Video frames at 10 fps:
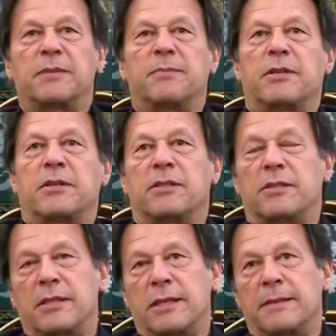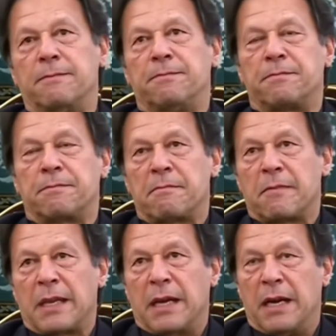because
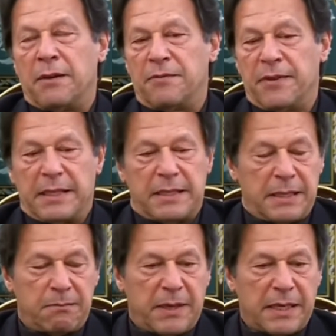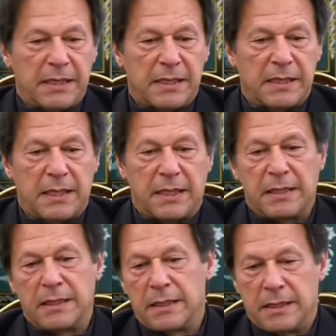I felt that Pakistan